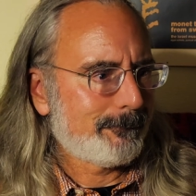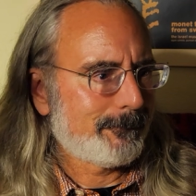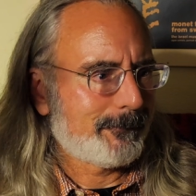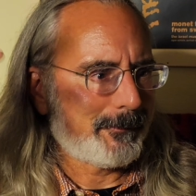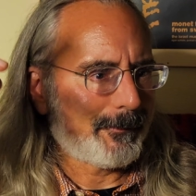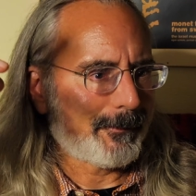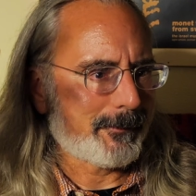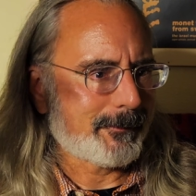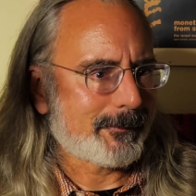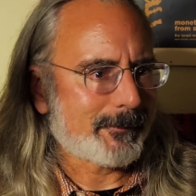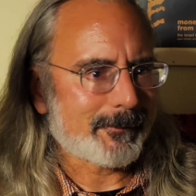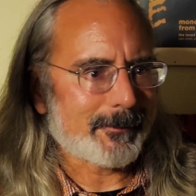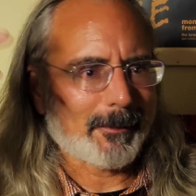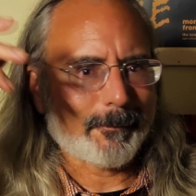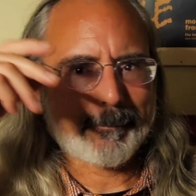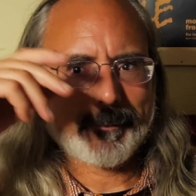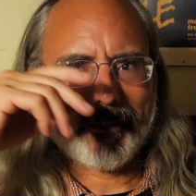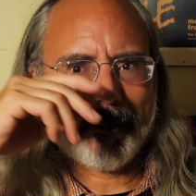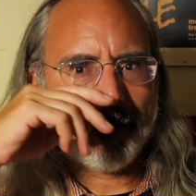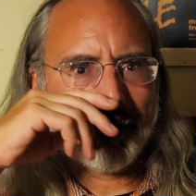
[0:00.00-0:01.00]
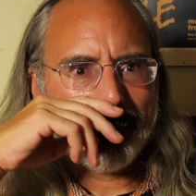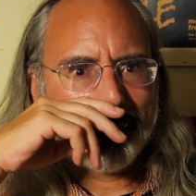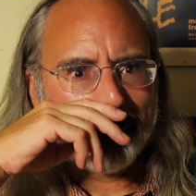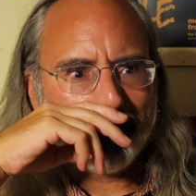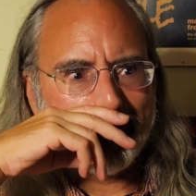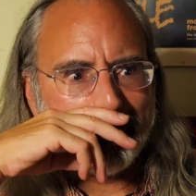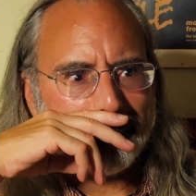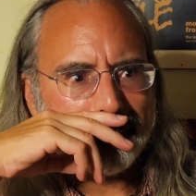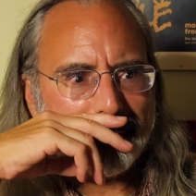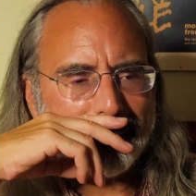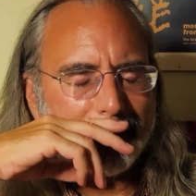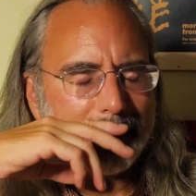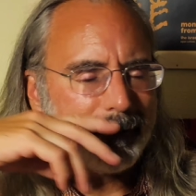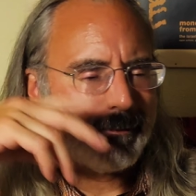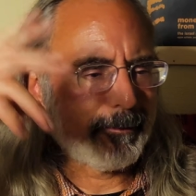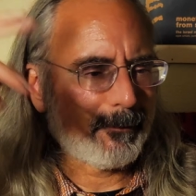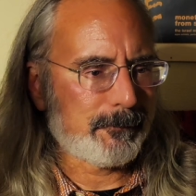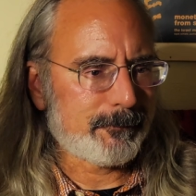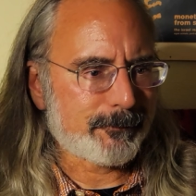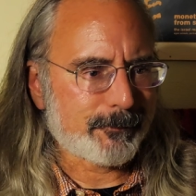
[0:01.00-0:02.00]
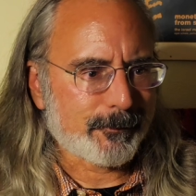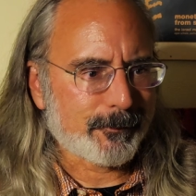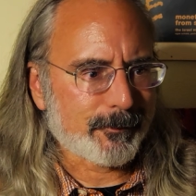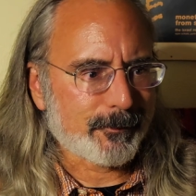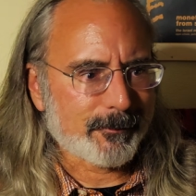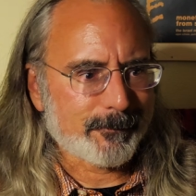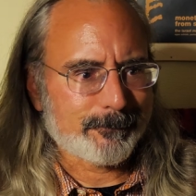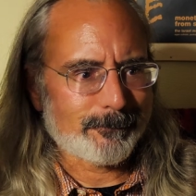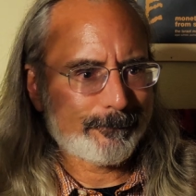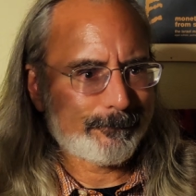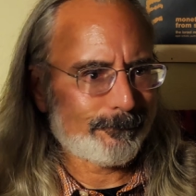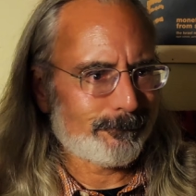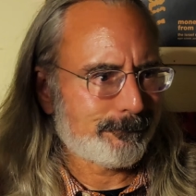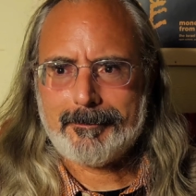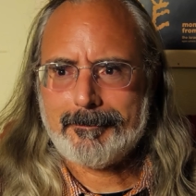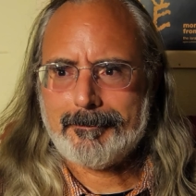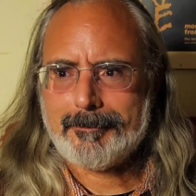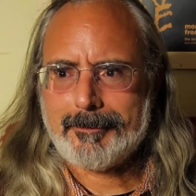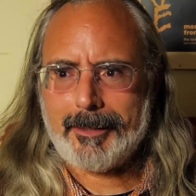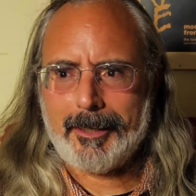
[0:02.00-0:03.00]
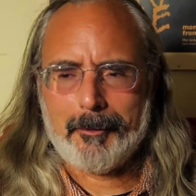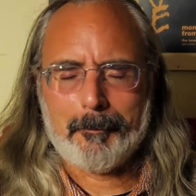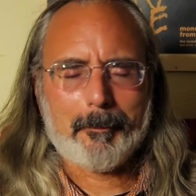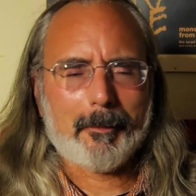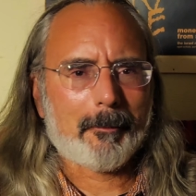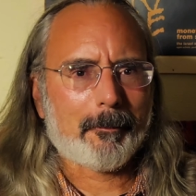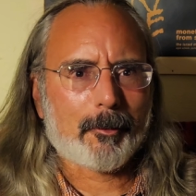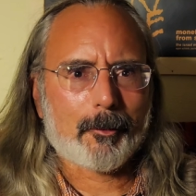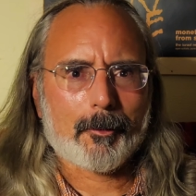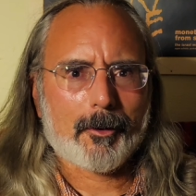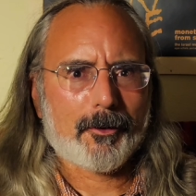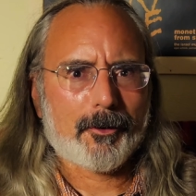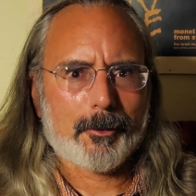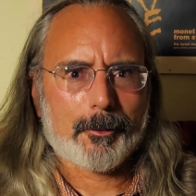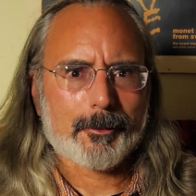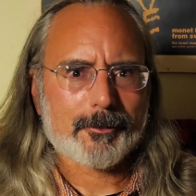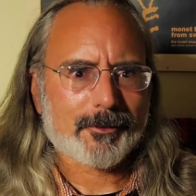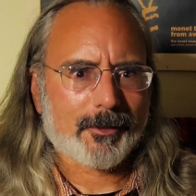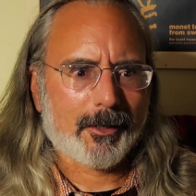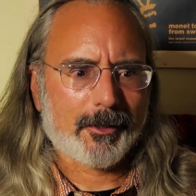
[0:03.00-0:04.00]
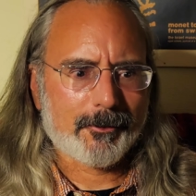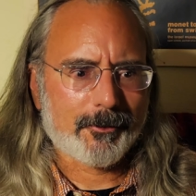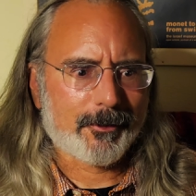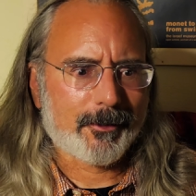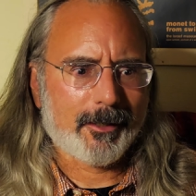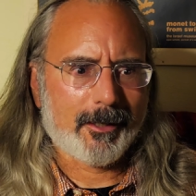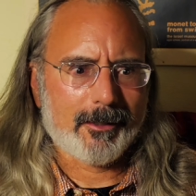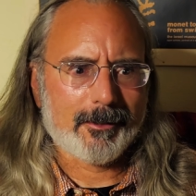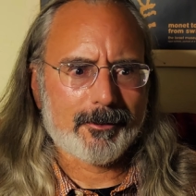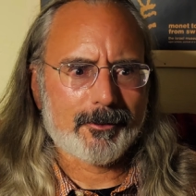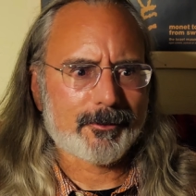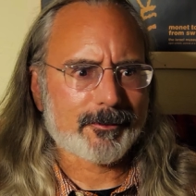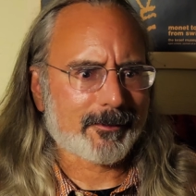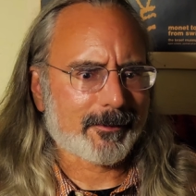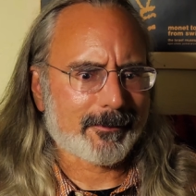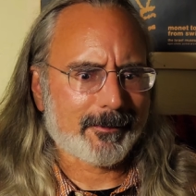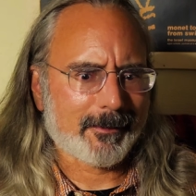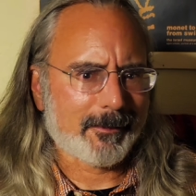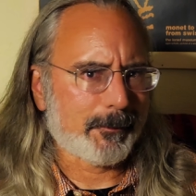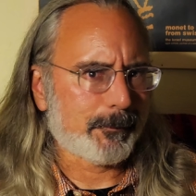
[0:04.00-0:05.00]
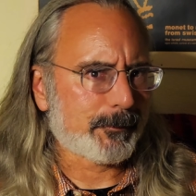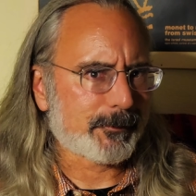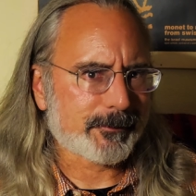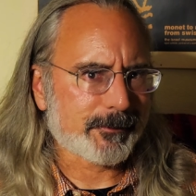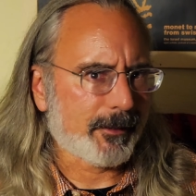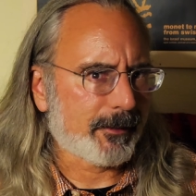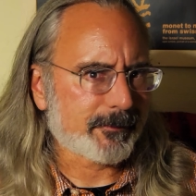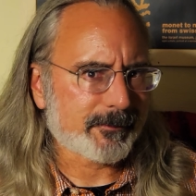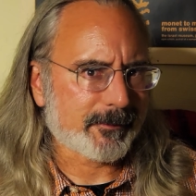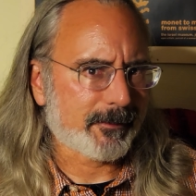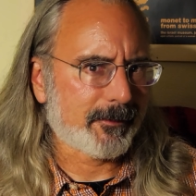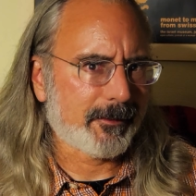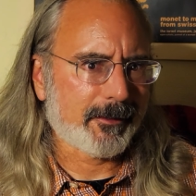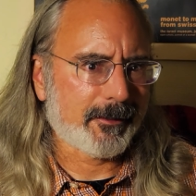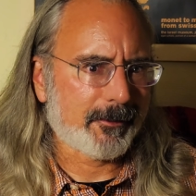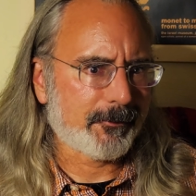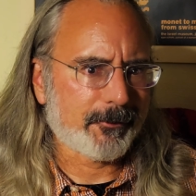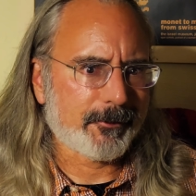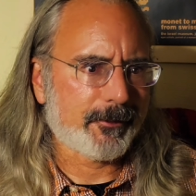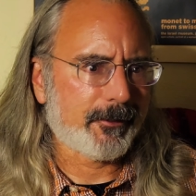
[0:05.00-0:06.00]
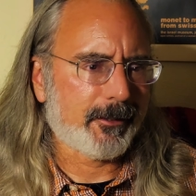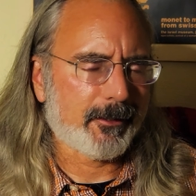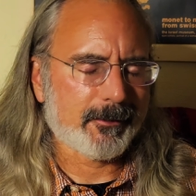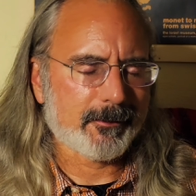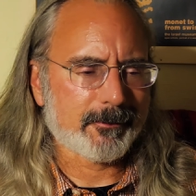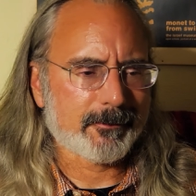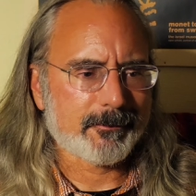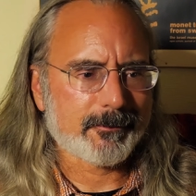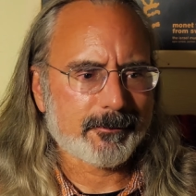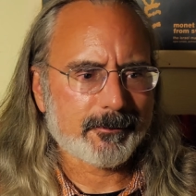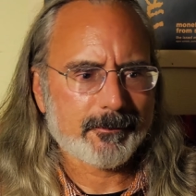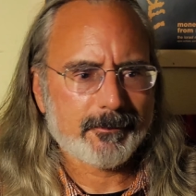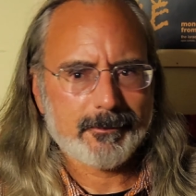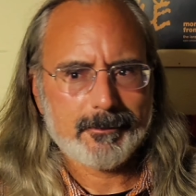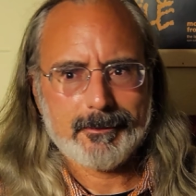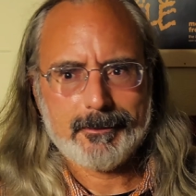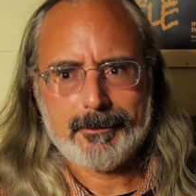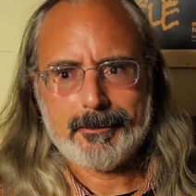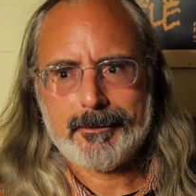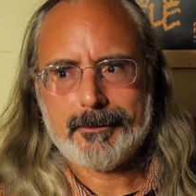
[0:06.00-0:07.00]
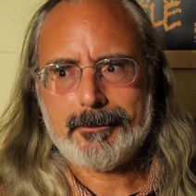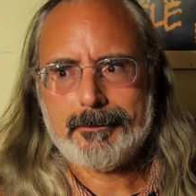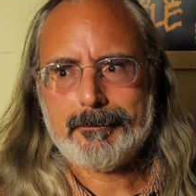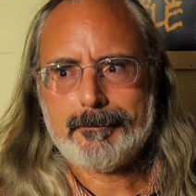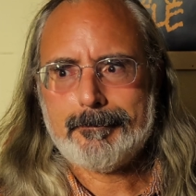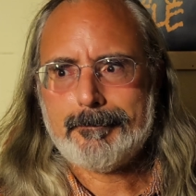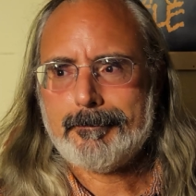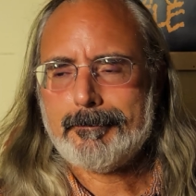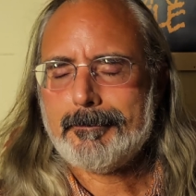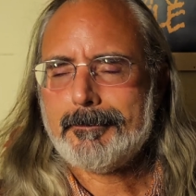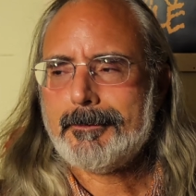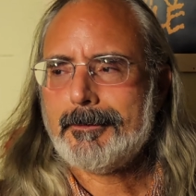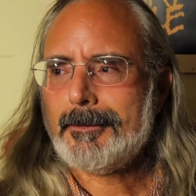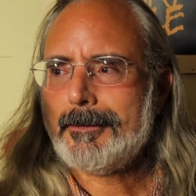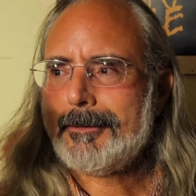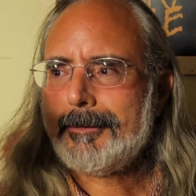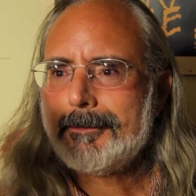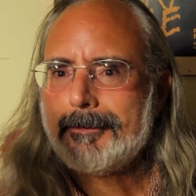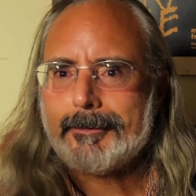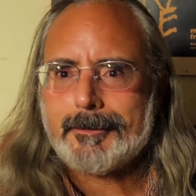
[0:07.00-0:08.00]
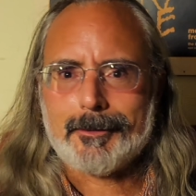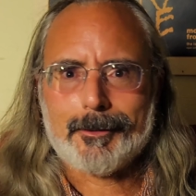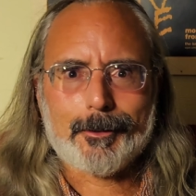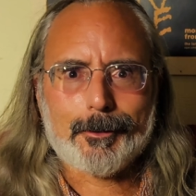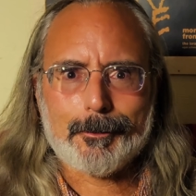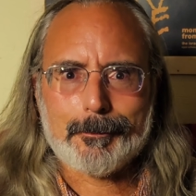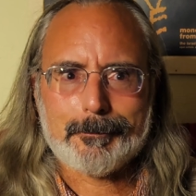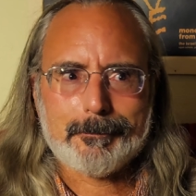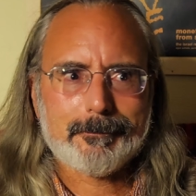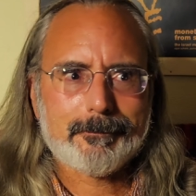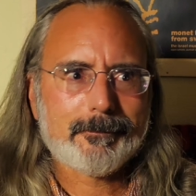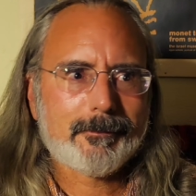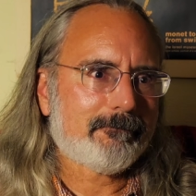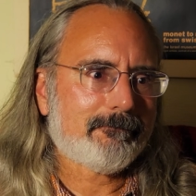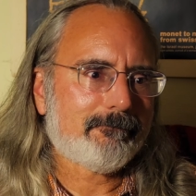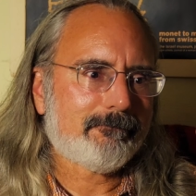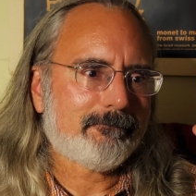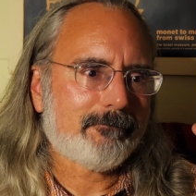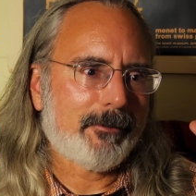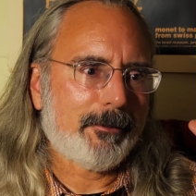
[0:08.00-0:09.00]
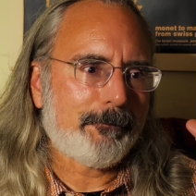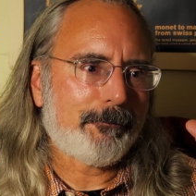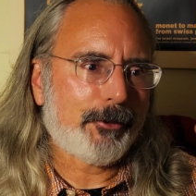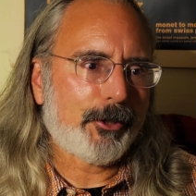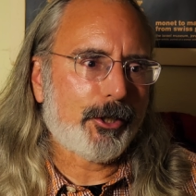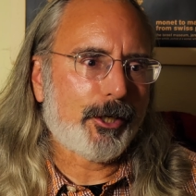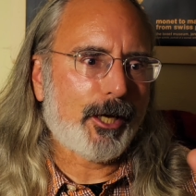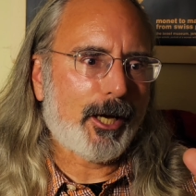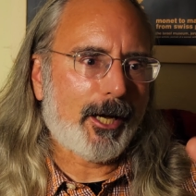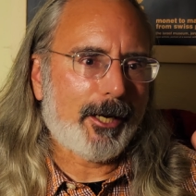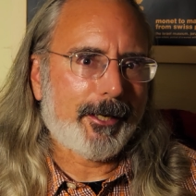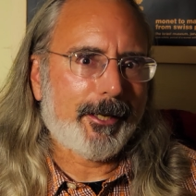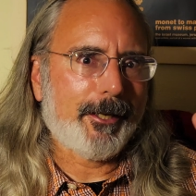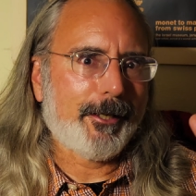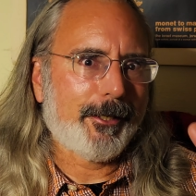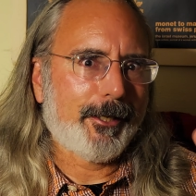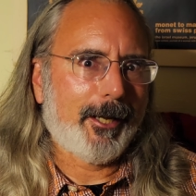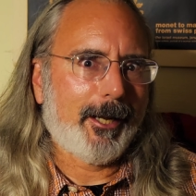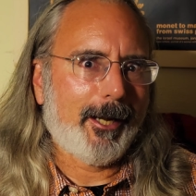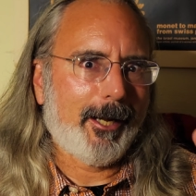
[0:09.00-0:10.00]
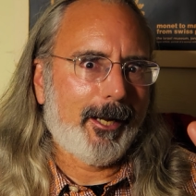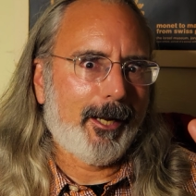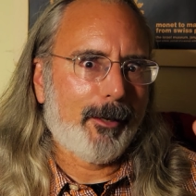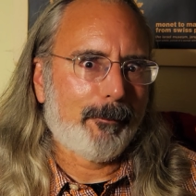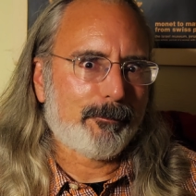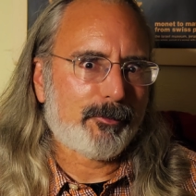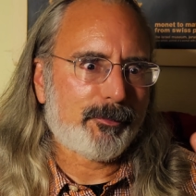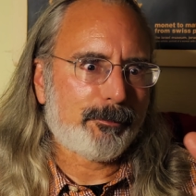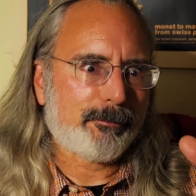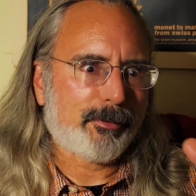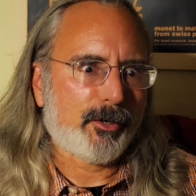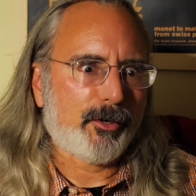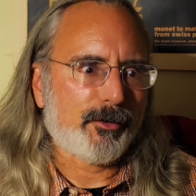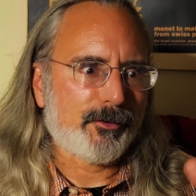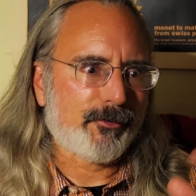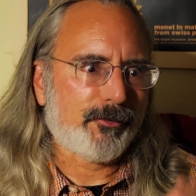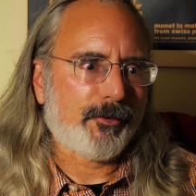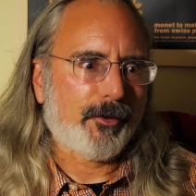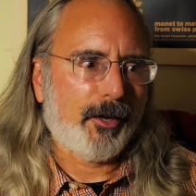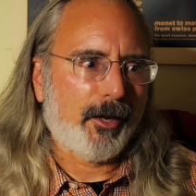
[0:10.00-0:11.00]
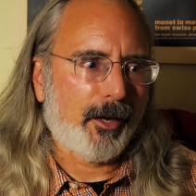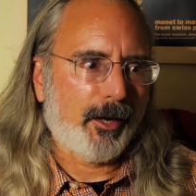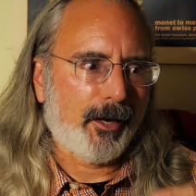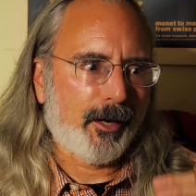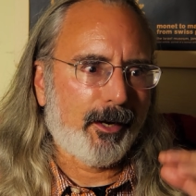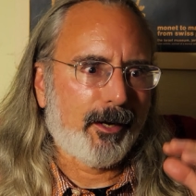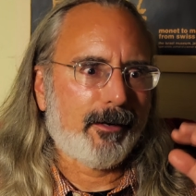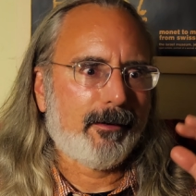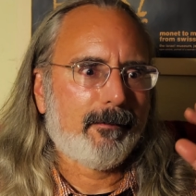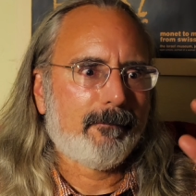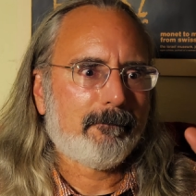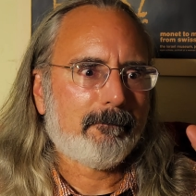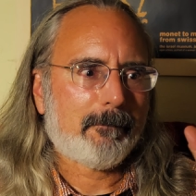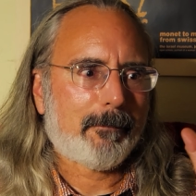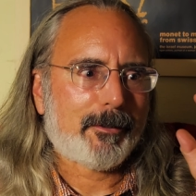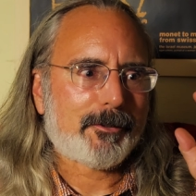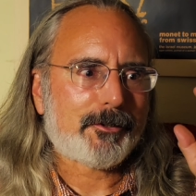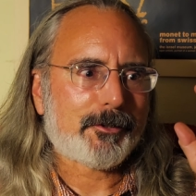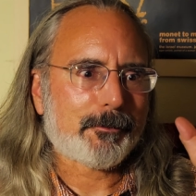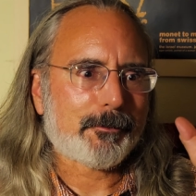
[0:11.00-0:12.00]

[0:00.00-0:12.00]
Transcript: to some guy recently for, can't remember whether it was $100. I think it was less than $100. So if you're not into amps per se, but you